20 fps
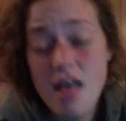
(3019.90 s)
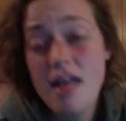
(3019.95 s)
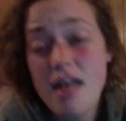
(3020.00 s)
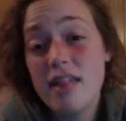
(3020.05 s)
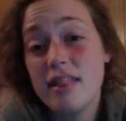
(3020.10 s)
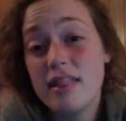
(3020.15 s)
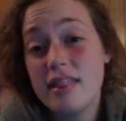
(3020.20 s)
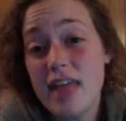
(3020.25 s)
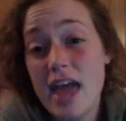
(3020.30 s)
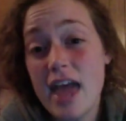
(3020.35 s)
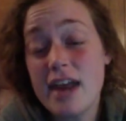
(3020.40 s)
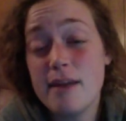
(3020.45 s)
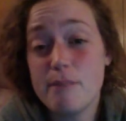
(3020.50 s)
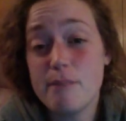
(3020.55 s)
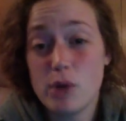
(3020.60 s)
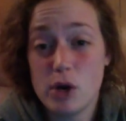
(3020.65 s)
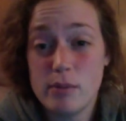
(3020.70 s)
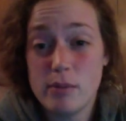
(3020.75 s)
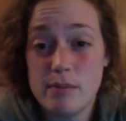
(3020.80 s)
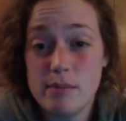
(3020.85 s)
Then
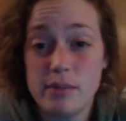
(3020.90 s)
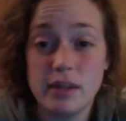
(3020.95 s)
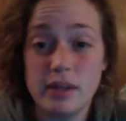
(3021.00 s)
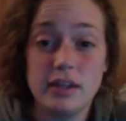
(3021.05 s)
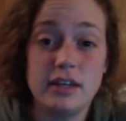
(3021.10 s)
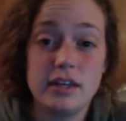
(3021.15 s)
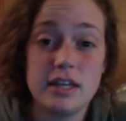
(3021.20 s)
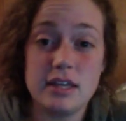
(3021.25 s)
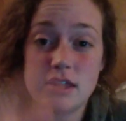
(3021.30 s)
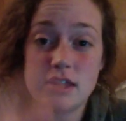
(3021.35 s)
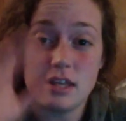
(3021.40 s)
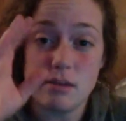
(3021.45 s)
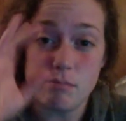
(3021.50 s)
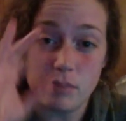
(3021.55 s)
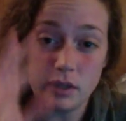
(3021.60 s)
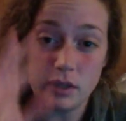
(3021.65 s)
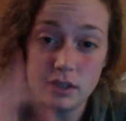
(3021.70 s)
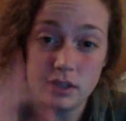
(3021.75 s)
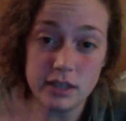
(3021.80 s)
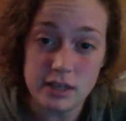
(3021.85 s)
permeability, the
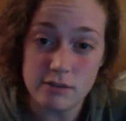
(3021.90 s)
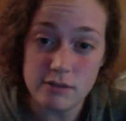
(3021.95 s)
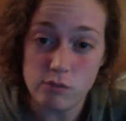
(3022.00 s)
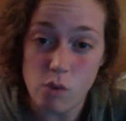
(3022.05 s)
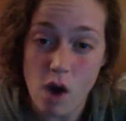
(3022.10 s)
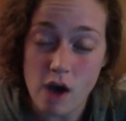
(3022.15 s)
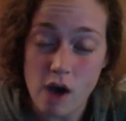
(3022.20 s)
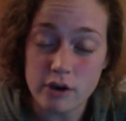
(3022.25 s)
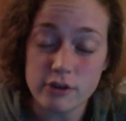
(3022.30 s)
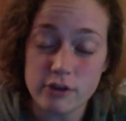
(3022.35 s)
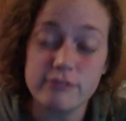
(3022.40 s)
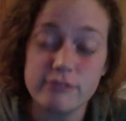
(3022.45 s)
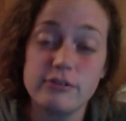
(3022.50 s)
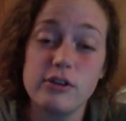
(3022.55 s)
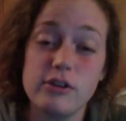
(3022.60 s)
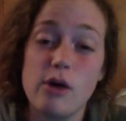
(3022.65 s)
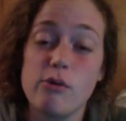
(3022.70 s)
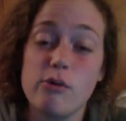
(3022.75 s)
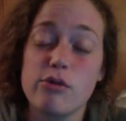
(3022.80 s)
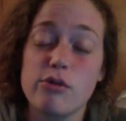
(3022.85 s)
ability of water to
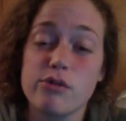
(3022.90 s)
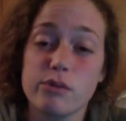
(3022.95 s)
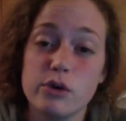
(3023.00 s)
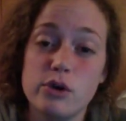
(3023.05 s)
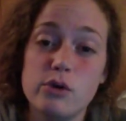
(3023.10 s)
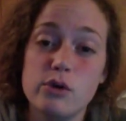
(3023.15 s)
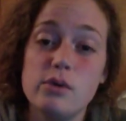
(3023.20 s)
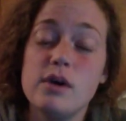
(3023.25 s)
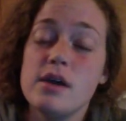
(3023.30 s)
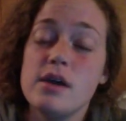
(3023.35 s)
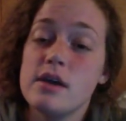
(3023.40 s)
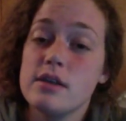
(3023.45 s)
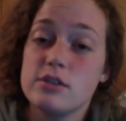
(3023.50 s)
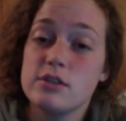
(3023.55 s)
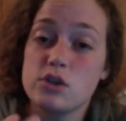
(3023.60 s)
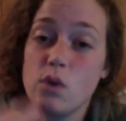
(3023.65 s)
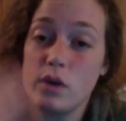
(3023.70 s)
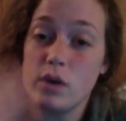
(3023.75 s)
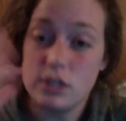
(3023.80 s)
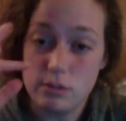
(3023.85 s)
flow through. It's
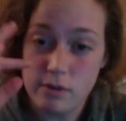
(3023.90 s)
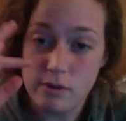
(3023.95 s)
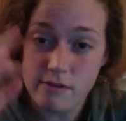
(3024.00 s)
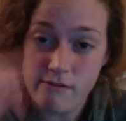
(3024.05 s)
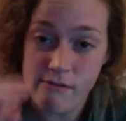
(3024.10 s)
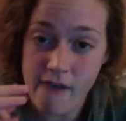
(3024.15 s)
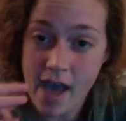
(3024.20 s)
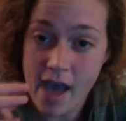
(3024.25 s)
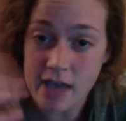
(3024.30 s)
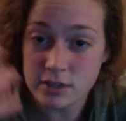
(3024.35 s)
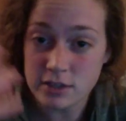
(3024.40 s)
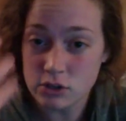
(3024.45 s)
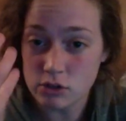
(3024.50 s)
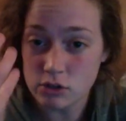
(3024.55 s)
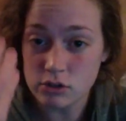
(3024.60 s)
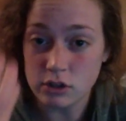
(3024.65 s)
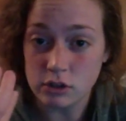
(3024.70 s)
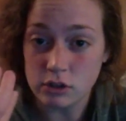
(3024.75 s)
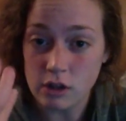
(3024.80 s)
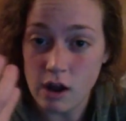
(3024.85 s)
going to be faster
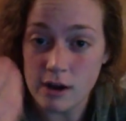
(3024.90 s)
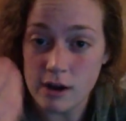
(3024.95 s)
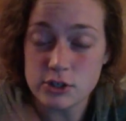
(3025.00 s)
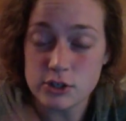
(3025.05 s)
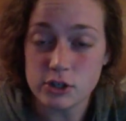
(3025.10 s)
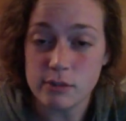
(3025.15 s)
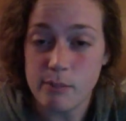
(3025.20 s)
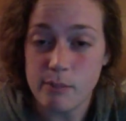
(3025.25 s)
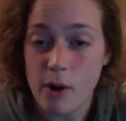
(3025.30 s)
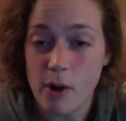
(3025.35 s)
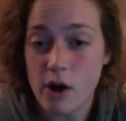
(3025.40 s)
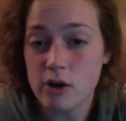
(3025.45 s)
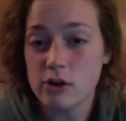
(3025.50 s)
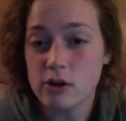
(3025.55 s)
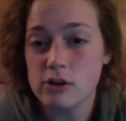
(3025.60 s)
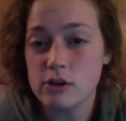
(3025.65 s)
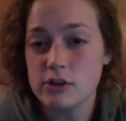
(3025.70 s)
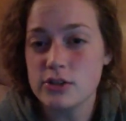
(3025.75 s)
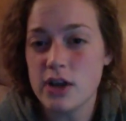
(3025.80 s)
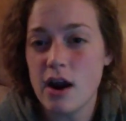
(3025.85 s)
the larger the
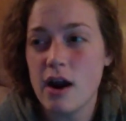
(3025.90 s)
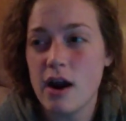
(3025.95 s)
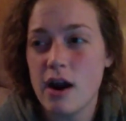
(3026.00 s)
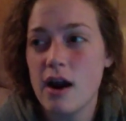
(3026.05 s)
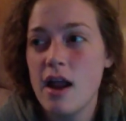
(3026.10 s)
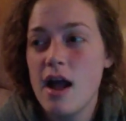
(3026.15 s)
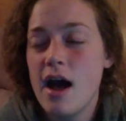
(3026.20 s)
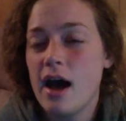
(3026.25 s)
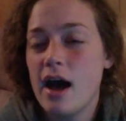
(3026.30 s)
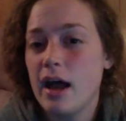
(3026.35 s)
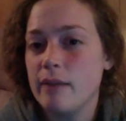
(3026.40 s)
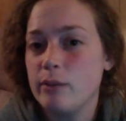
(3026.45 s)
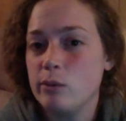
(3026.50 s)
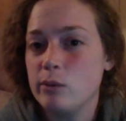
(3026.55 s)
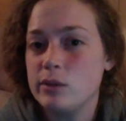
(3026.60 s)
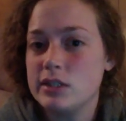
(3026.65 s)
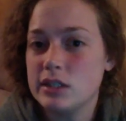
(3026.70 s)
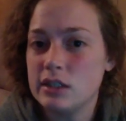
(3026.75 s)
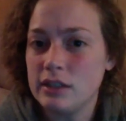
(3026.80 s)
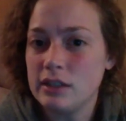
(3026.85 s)
particles are. I mean,
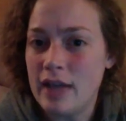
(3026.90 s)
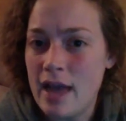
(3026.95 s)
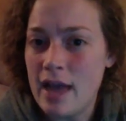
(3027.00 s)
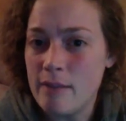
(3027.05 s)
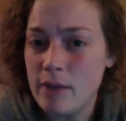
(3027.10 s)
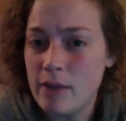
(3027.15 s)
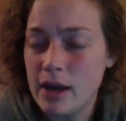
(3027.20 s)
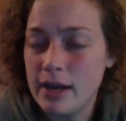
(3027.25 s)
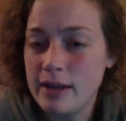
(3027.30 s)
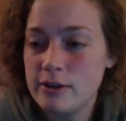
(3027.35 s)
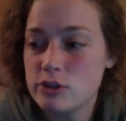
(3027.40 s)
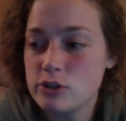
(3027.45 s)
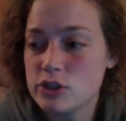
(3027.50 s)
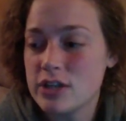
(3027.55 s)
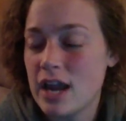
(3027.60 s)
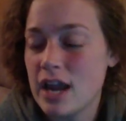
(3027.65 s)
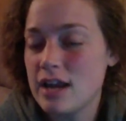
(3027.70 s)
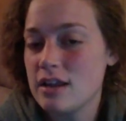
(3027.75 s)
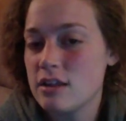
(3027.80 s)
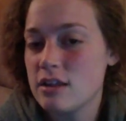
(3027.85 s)
we did a lab on it. Just
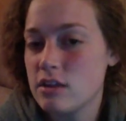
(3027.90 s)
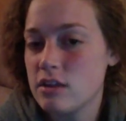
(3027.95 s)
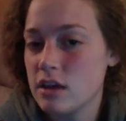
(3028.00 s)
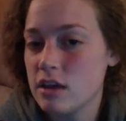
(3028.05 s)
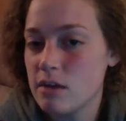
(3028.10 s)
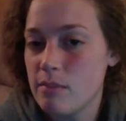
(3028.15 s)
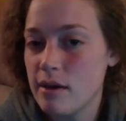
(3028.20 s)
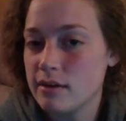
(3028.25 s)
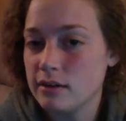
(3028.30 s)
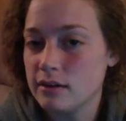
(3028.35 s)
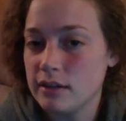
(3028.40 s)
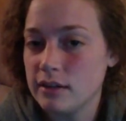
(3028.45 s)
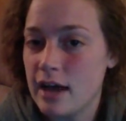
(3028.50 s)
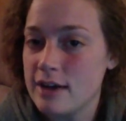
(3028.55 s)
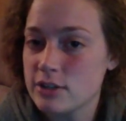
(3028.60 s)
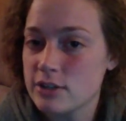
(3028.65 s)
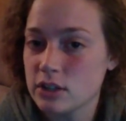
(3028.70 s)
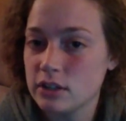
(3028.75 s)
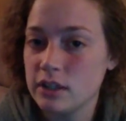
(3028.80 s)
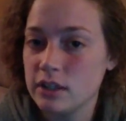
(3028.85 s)
kind of think about it
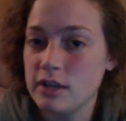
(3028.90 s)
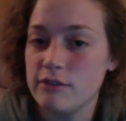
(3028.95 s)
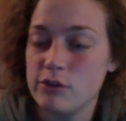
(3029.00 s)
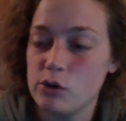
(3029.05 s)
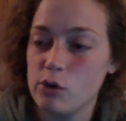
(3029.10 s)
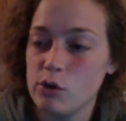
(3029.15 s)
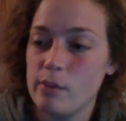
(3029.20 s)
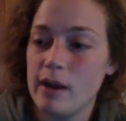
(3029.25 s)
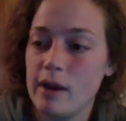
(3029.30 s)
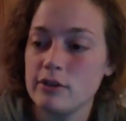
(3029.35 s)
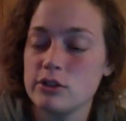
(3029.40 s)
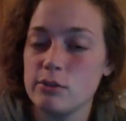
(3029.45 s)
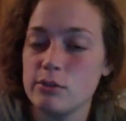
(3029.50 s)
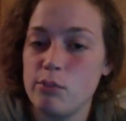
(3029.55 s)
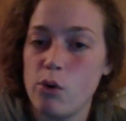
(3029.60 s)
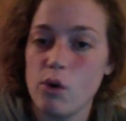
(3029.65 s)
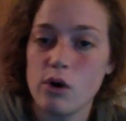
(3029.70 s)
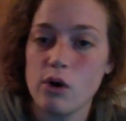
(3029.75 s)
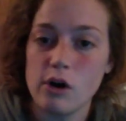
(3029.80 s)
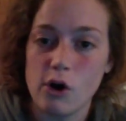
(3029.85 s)
logically. If you were about to
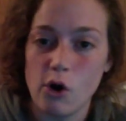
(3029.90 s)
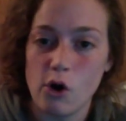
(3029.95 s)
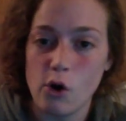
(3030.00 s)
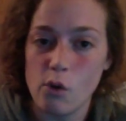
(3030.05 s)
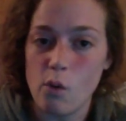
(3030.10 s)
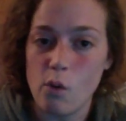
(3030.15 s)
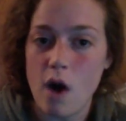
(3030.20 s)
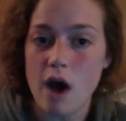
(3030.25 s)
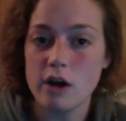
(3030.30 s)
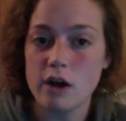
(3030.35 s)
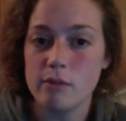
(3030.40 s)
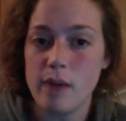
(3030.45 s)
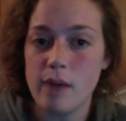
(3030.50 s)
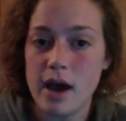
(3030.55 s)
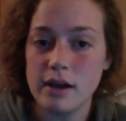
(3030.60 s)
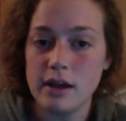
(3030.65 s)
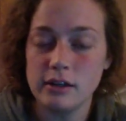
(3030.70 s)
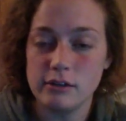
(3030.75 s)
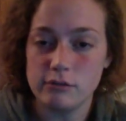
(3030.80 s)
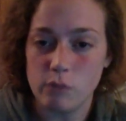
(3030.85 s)
pour a whole water
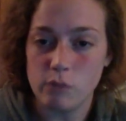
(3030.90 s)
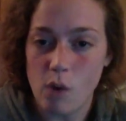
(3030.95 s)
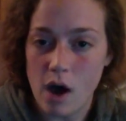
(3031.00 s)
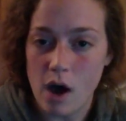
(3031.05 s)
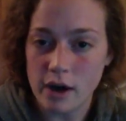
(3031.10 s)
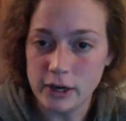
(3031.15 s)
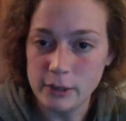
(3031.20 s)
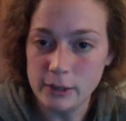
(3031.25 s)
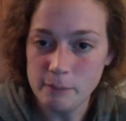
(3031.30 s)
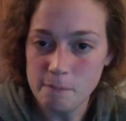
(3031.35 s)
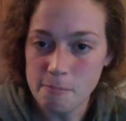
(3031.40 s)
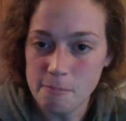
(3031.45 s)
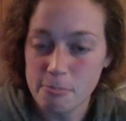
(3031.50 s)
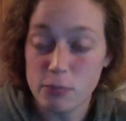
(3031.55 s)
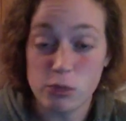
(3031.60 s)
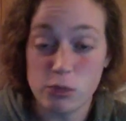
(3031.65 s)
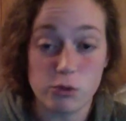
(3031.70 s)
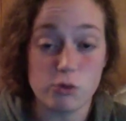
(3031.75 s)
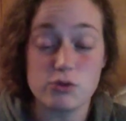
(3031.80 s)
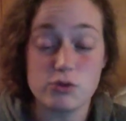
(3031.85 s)
bottle of water
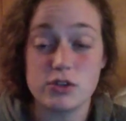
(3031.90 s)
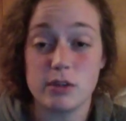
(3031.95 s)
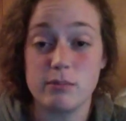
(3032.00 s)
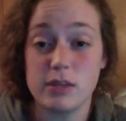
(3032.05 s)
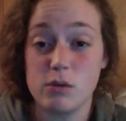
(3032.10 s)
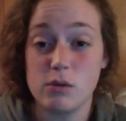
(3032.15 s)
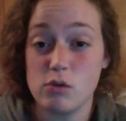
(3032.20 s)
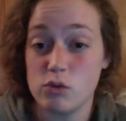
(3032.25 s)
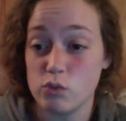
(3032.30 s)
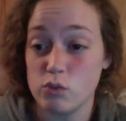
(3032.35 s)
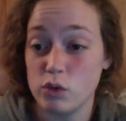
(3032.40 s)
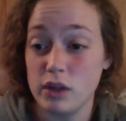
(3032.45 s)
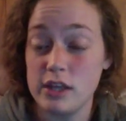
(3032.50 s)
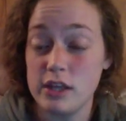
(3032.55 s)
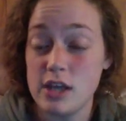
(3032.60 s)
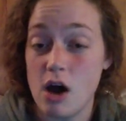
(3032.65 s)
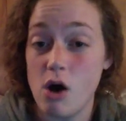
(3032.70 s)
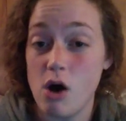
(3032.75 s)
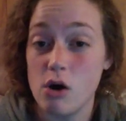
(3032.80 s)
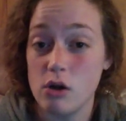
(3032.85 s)
through something with
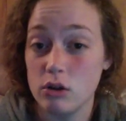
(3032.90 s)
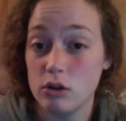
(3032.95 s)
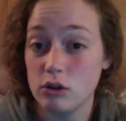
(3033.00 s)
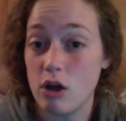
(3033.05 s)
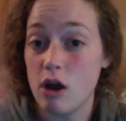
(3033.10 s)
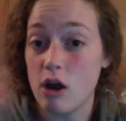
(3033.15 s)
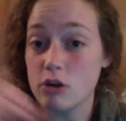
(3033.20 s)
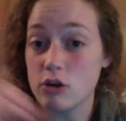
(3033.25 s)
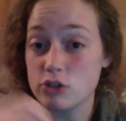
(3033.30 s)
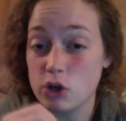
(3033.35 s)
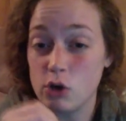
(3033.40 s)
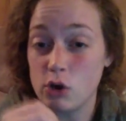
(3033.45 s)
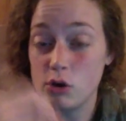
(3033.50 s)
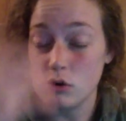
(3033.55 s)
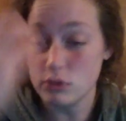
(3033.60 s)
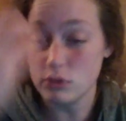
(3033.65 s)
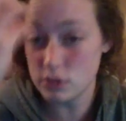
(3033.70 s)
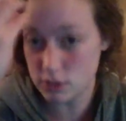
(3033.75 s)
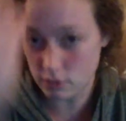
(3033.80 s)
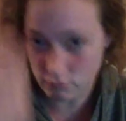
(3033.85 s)
really large
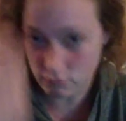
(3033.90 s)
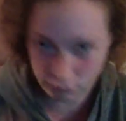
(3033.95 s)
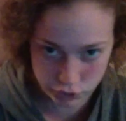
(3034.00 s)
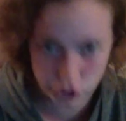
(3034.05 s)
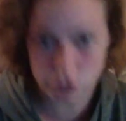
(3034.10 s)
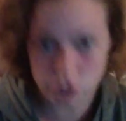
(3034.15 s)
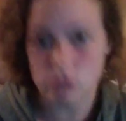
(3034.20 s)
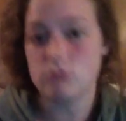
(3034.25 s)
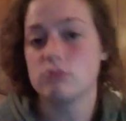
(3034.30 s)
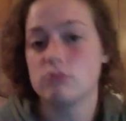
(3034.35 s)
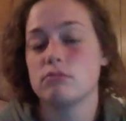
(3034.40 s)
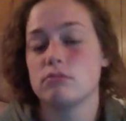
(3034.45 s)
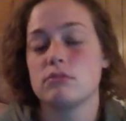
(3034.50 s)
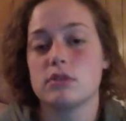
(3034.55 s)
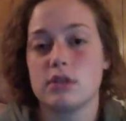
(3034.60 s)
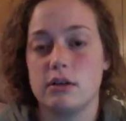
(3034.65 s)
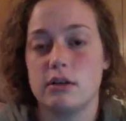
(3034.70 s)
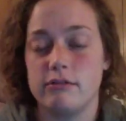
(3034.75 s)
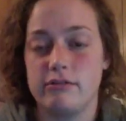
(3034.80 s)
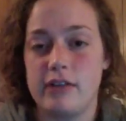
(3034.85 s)
holes, it's
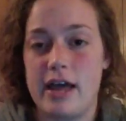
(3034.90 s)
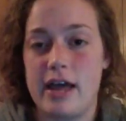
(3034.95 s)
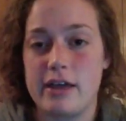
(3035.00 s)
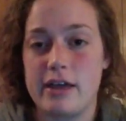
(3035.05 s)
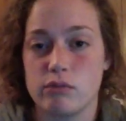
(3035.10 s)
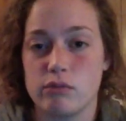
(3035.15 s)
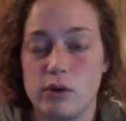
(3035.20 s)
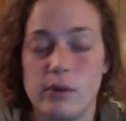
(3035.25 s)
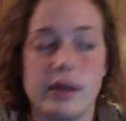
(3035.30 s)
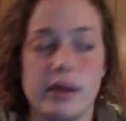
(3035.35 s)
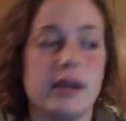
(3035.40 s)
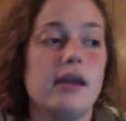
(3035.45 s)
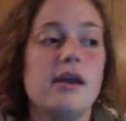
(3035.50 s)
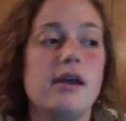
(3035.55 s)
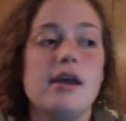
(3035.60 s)
going to fly through it.